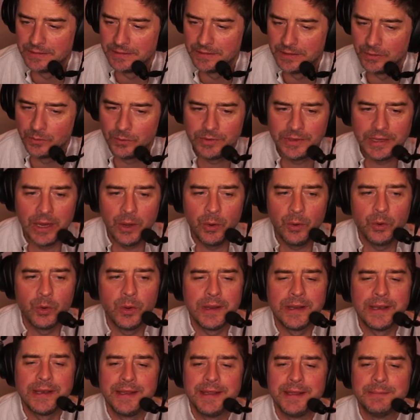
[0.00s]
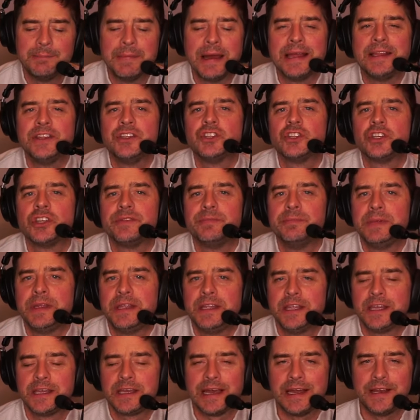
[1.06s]
Wonder how quickly your mind,
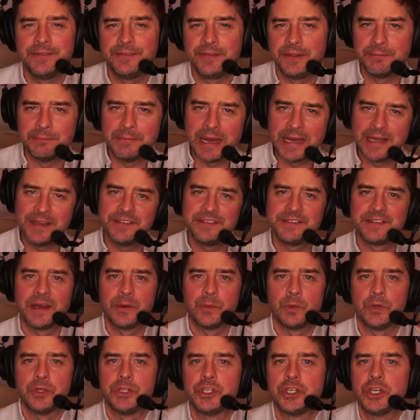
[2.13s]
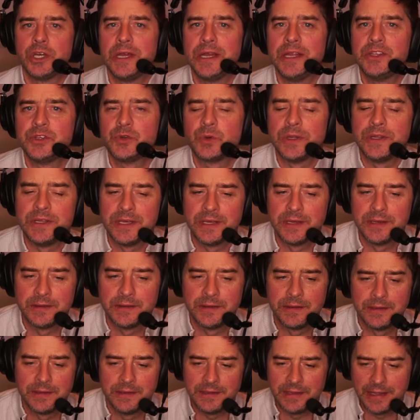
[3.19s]
your mindset would change when you're
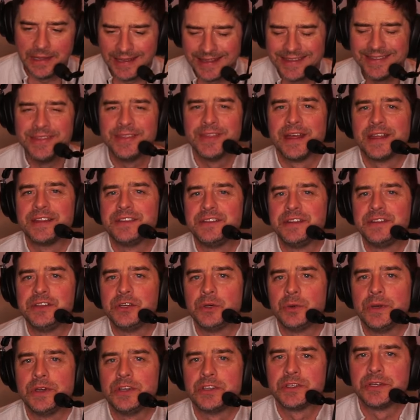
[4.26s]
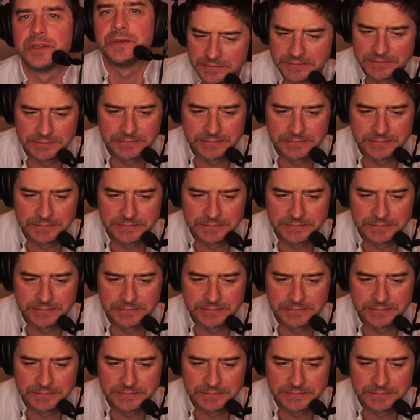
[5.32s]
in that situation.